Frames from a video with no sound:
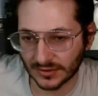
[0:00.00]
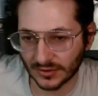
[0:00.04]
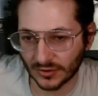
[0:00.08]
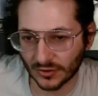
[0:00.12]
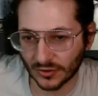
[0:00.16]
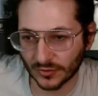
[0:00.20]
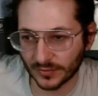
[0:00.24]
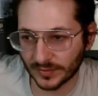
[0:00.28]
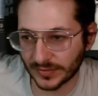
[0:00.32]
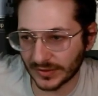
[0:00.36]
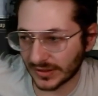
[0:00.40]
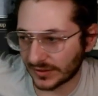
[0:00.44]

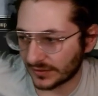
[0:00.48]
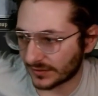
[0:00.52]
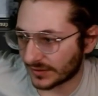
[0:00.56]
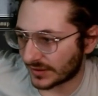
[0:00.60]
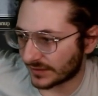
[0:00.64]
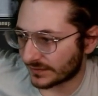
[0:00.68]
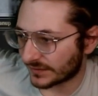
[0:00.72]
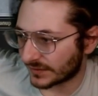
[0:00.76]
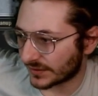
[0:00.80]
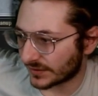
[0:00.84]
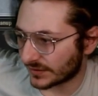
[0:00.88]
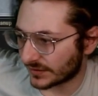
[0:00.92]
Hope they don't
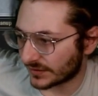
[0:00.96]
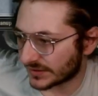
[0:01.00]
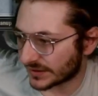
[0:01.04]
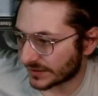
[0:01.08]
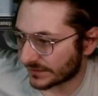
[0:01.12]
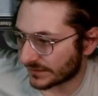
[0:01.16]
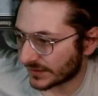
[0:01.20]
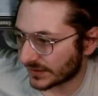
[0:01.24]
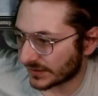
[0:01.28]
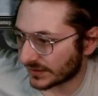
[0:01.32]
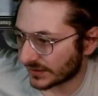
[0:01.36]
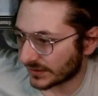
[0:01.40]
have another
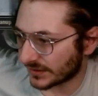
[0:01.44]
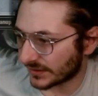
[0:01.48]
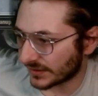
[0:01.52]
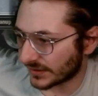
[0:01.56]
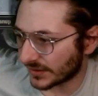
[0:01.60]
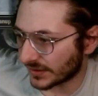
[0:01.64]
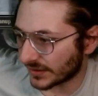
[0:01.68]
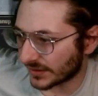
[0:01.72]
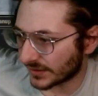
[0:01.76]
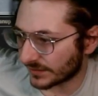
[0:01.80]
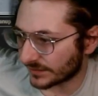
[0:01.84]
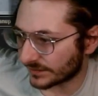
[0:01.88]
Deafening
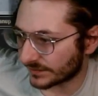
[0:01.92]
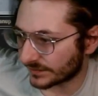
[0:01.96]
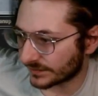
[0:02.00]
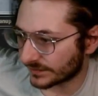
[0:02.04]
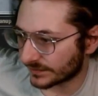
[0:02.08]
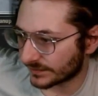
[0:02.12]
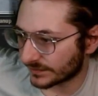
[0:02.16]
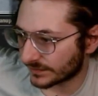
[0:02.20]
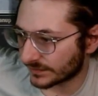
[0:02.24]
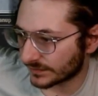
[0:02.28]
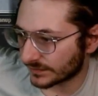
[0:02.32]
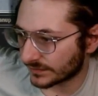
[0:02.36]
Clarion.
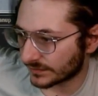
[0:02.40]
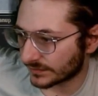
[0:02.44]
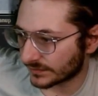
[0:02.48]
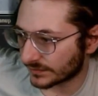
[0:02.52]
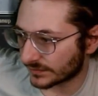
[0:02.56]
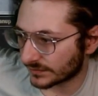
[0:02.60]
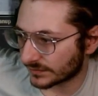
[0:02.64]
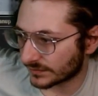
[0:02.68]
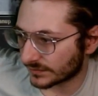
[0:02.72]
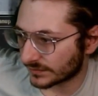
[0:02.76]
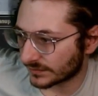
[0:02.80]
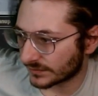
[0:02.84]

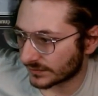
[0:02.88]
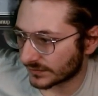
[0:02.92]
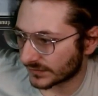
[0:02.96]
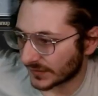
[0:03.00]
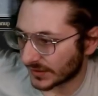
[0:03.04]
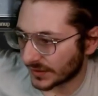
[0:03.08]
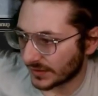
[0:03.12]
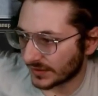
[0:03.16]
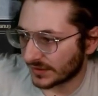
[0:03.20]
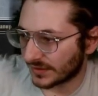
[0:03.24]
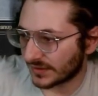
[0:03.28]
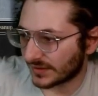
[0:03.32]

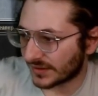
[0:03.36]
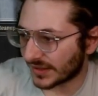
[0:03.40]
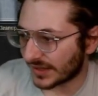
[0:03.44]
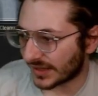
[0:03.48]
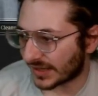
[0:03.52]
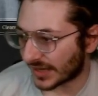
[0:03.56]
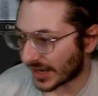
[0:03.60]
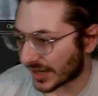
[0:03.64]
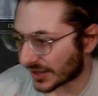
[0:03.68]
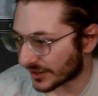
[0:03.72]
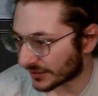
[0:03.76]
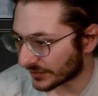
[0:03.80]
They
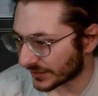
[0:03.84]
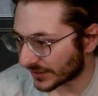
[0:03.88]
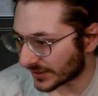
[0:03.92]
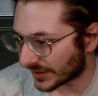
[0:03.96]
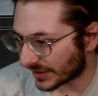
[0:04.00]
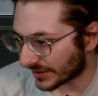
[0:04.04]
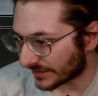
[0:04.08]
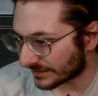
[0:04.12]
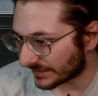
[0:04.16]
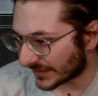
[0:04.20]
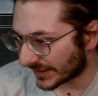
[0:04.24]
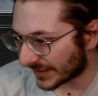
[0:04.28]
gotta run
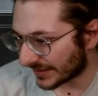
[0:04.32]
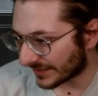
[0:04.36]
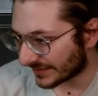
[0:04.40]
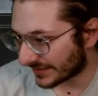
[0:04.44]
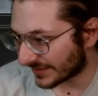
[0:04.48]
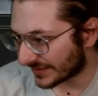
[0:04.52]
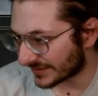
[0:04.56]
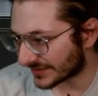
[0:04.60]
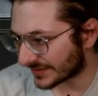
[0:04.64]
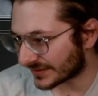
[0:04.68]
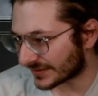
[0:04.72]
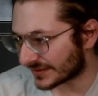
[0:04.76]
Omnath
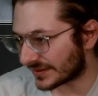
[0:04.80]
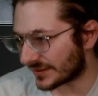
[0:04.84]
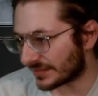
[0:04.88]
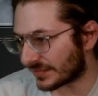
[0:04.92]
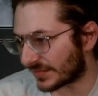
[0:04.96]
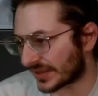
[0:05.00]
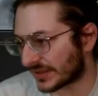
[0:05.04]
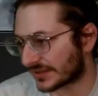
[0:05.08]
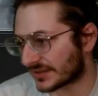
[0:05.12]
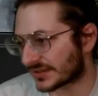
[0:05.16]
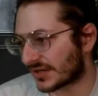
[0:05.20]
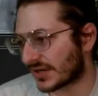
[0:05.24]
because it's the
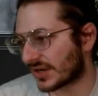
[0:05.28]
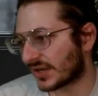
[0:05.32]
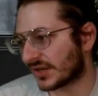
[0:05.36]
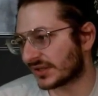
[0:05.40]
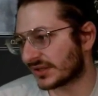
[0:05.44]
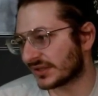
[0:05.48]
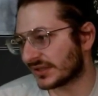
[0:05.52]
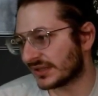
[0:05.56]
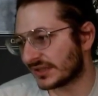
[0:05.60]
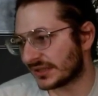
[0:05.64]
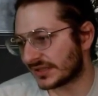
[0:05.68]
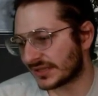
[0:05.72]
best
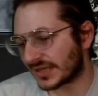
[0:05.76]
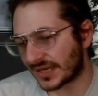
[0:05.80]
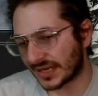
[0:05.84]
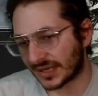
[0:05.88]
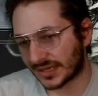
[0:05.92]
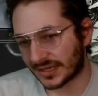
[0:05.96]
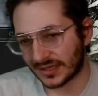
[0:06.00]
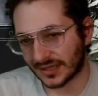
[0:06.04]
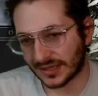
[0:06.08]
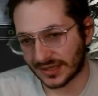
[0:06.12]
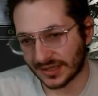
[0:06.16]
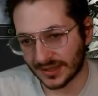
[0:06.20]
card in the
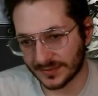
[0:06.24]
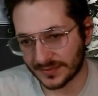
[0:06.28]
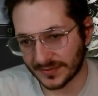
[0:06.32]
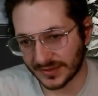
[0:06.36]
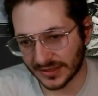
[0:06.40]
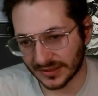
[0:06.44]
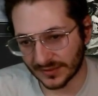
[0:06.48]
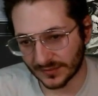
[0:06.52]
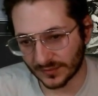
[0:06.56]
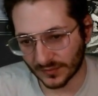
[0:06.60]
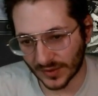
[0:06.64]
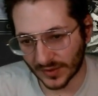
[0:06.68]
deck. I
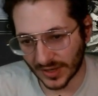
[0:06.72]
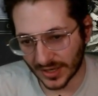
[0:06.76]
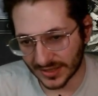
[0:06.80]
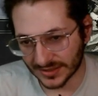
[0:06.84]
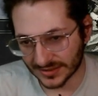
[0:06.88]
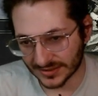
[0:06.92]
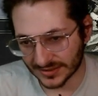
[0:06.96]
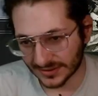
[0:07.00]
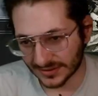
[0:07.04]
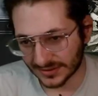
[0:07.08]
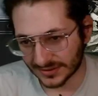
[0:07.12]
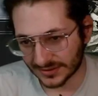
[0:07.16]
mean, why
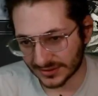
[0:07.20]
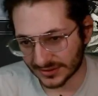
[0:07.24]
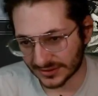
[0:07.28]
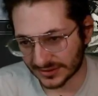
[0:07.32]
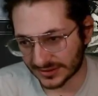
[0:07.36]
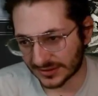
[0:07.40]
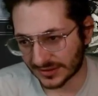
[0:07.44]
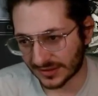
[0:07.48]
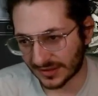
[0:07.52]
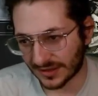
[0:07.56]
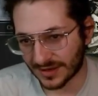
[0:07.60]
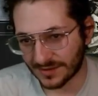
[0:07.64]
isn't it
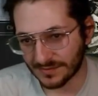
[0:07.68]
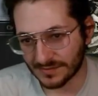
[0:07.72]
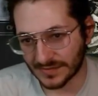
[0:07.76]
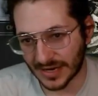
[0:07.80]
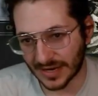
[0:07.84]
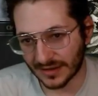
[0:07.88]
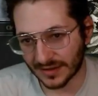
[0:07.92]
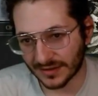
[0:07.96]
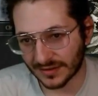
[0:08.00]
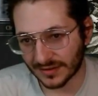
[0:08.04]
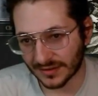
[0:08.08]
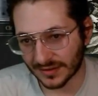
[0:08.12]
just
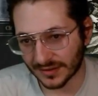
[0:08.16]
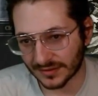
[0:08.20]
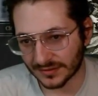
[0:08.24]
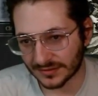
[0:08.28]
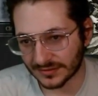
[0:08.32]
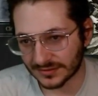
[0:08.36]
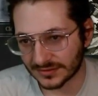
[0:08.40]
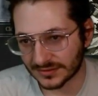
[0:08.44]
Omnath then?